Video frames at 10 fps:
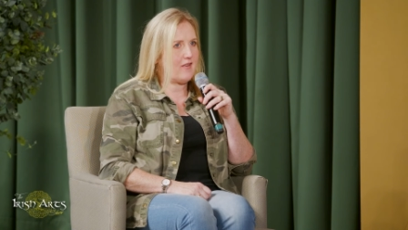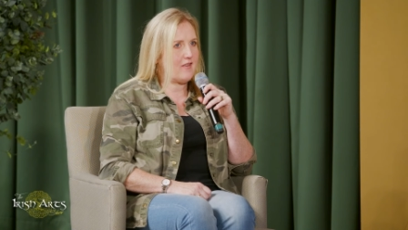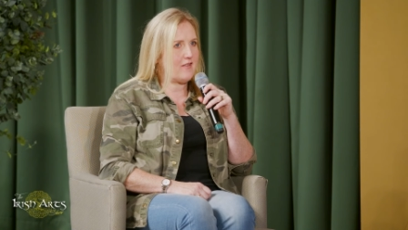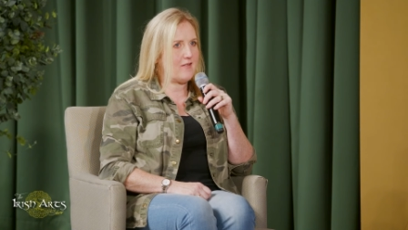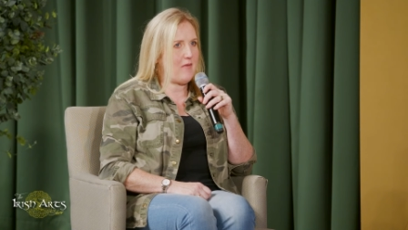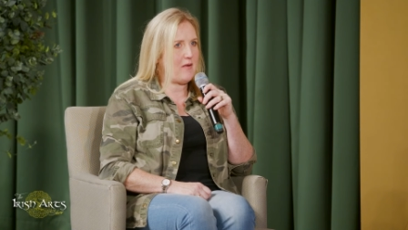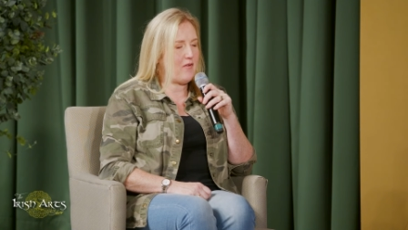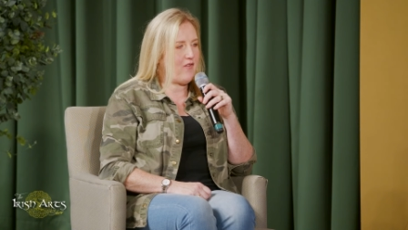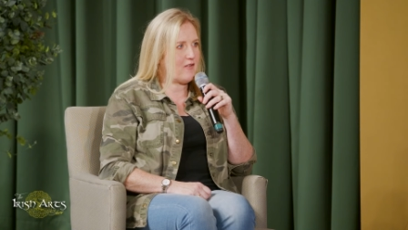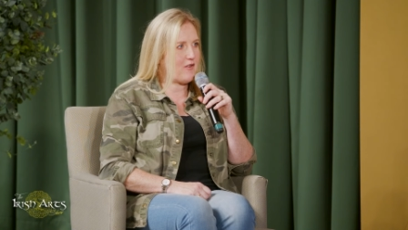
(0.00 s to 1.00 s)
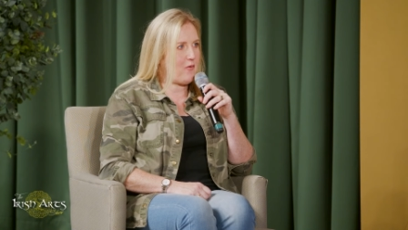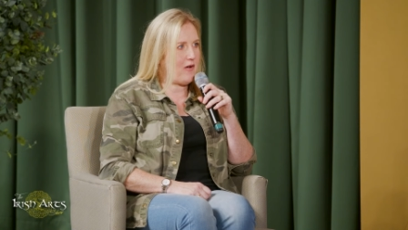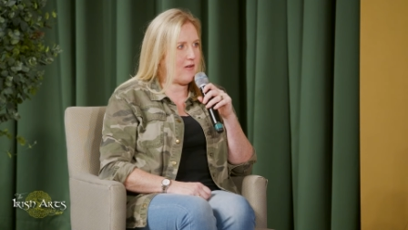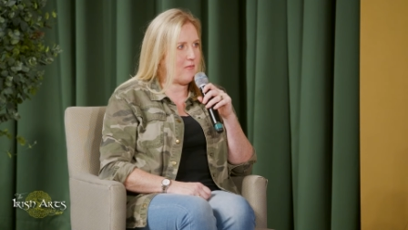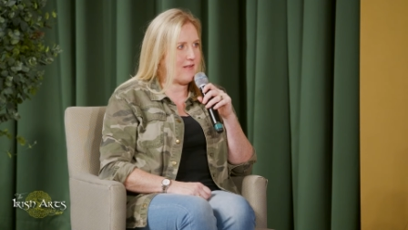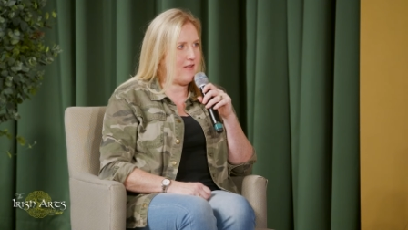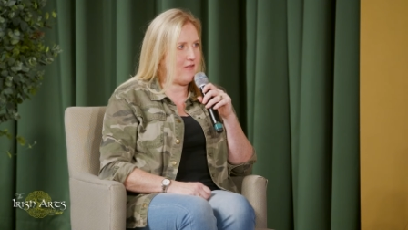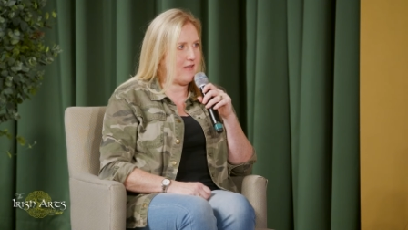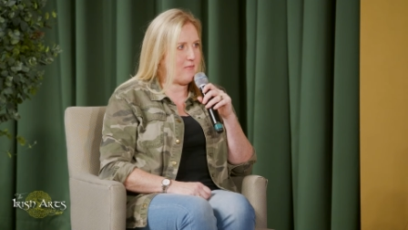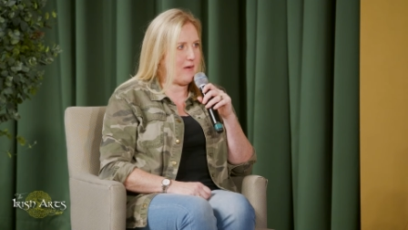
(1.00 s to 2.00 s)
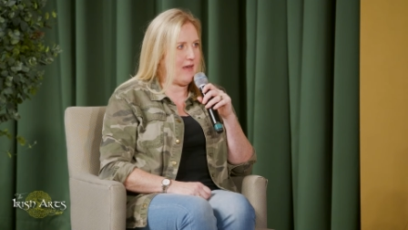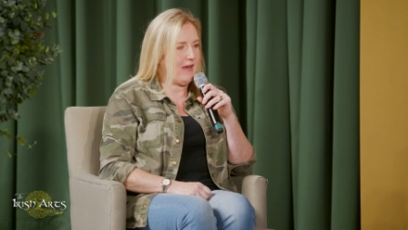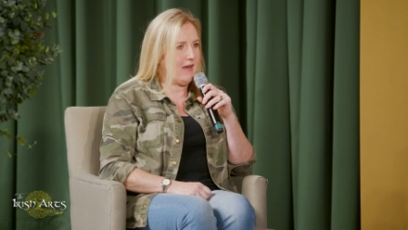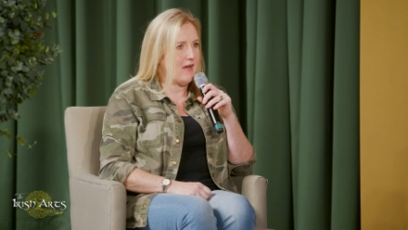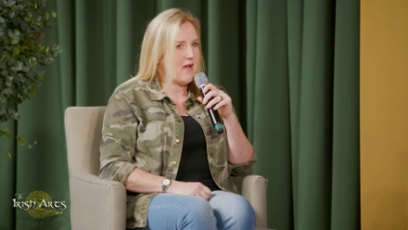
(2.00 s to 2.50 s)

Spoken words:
just made me feel so welcome. It's lovely to be here.